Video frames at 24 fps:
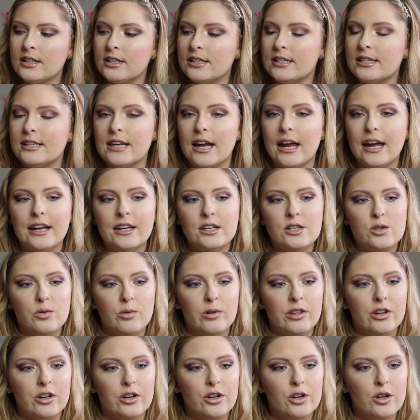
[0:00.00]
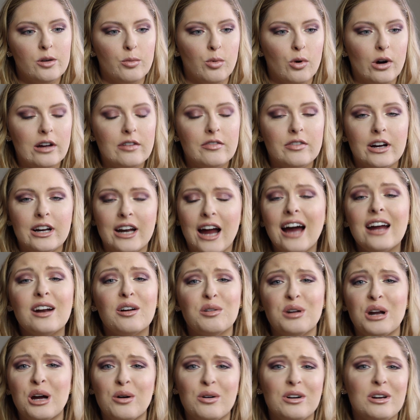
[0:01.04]
date with your new boyfriend. I don't
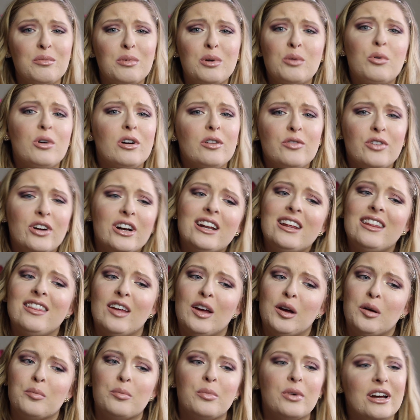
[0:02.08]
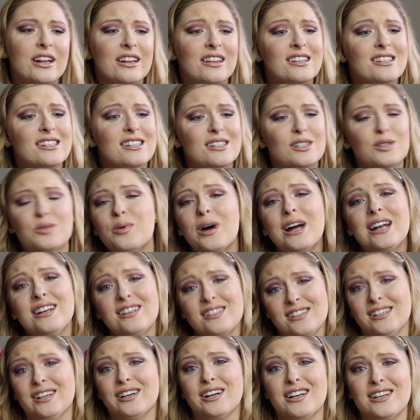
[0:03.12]
know, it can be worn for anything, but this is a wedding
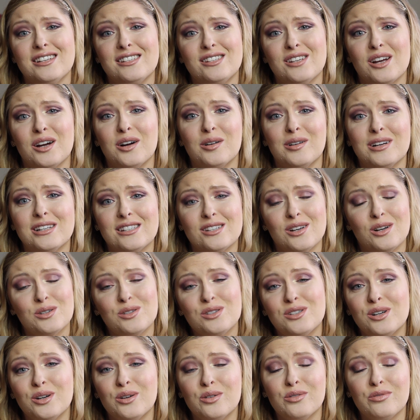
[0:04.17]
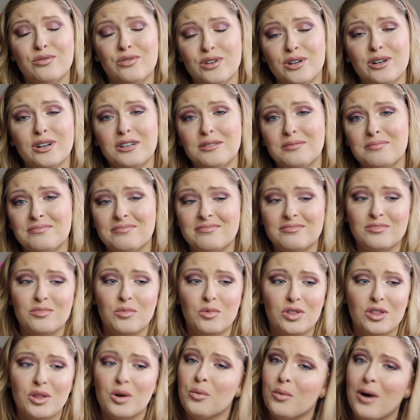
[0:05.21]
series, so it's also for
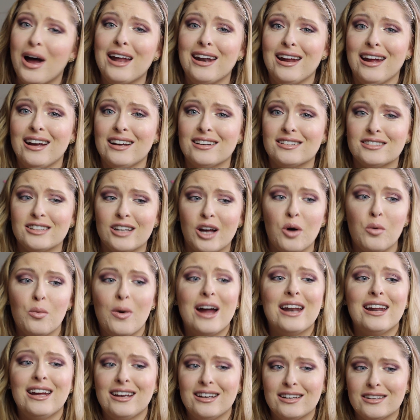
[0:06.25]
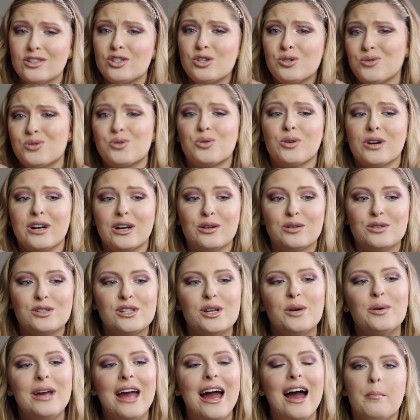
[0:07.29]
the wedding, a wedding tutorial.
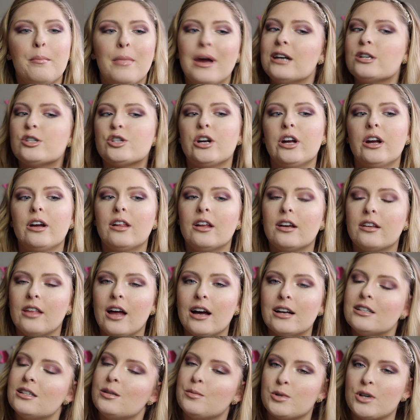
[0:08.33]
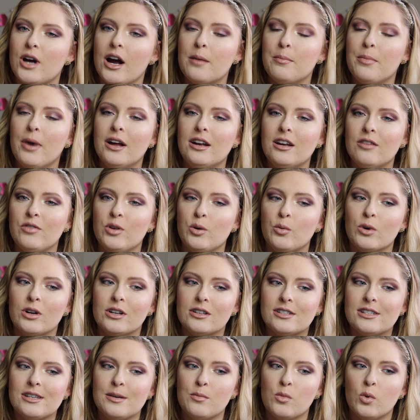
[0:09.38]
So yeah, make sure you click that subscribe button if you want
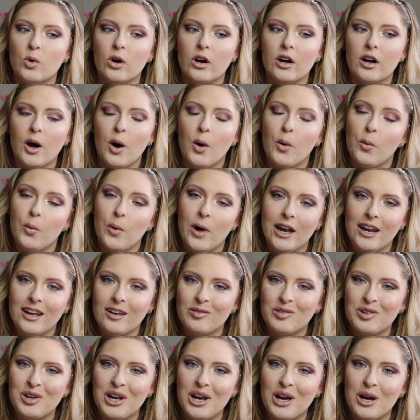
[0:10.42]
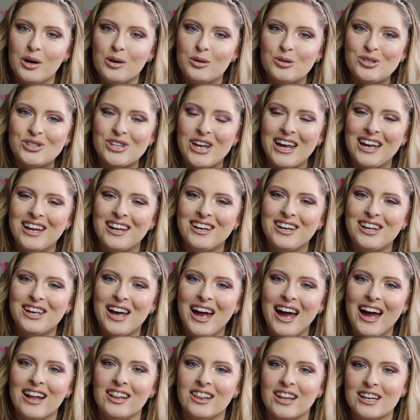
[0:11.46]
to see more wedding videos, and
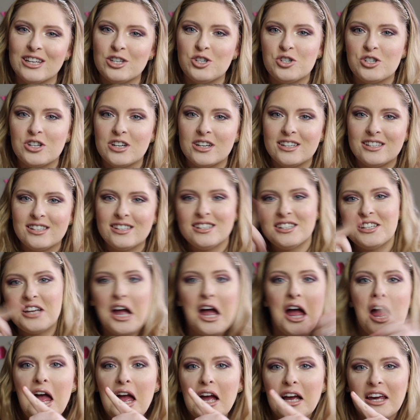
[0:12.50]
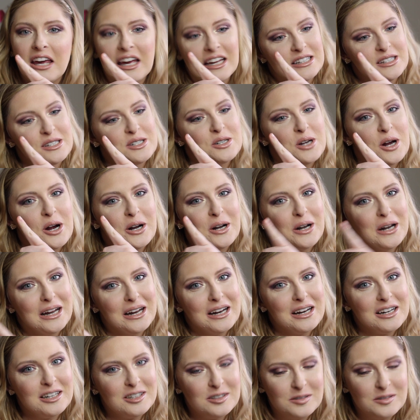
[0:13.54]
yeah, let's just get started.